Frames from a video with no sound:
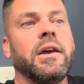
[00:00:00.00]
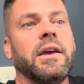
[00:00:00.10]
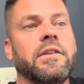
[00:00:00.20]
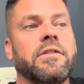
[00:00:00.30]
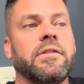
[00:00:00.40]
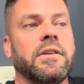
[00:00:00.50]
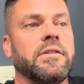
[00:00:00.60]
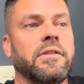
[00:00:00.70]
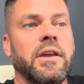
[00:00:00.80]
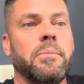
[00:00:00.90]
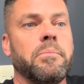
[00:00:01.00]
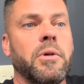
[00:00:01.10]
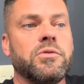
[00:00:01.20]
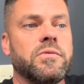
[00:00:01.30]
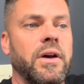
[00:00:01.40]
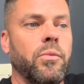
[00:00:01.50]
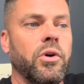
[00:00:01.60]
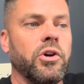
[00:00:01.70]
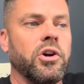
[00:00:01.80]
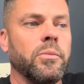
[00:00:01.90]
It's, as I say, most of our
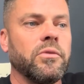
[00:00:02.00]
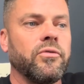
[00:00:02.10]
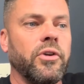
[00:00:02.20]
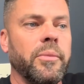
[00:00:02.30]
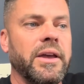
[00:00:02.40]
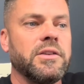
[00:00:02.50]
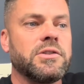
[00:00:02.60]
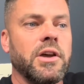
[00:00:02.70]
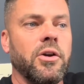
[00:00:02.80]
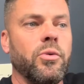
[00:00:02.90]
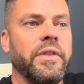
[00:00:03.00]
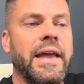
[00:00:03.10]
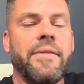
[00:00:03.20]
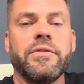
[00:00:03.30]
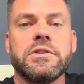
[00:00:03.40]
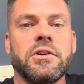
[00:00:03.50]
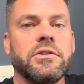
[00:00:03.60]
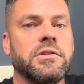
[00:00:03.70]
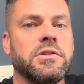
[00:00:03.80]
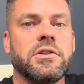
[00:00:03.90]
work comes from it. So the
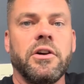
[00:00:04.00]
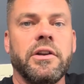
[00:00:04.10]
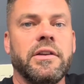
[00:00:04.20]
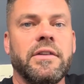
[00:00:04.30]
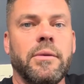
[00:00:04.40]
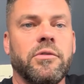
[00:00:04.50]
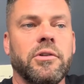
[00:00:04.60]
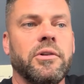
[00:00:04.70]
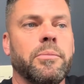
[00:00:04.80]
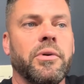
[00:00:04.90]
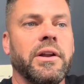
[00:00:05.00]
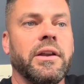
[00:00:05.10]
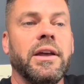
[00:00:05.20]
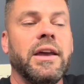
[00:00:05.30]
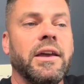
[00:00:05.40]
advertising side is absolutely brilliant.